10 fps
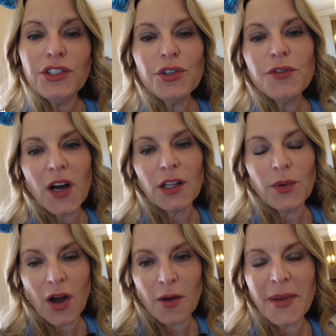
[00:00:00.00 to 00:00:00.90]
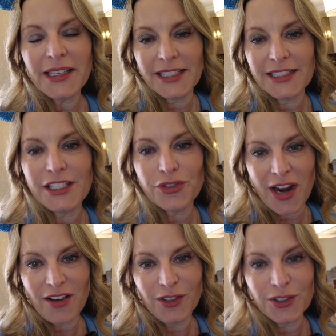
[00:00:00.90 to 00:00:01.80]
Do follow all my Disney
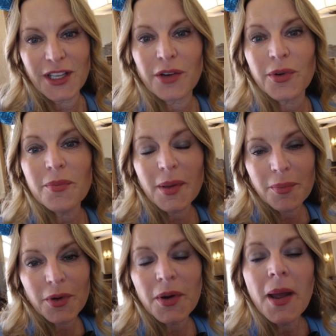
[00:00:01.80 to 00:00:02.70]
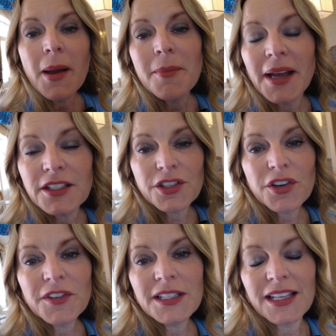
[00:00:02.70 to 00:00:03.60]
travels. And remember, my
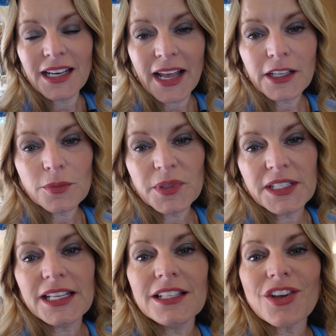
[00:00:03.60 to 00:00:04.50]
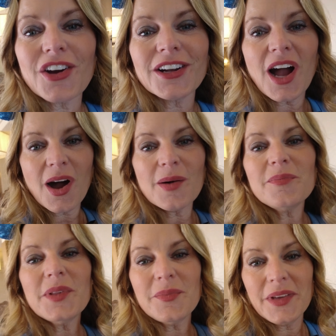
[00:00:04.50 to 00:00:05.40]
service and expertise are
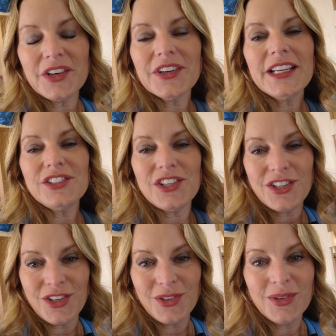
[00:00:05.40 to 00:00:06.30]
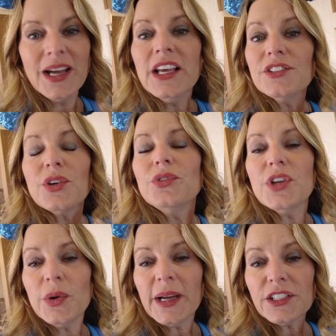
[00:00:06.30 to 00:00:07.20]
complimentary to you. So
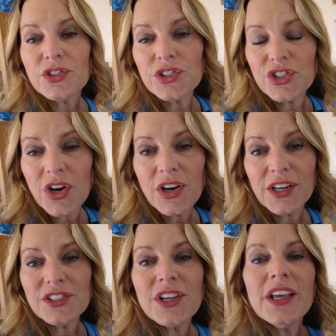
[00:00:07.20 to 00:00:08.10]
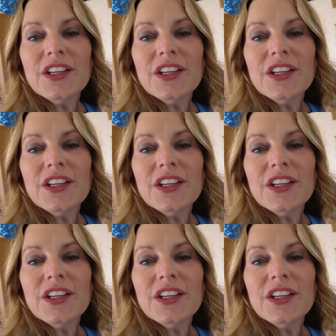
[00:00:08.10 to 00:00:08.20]
no extra charge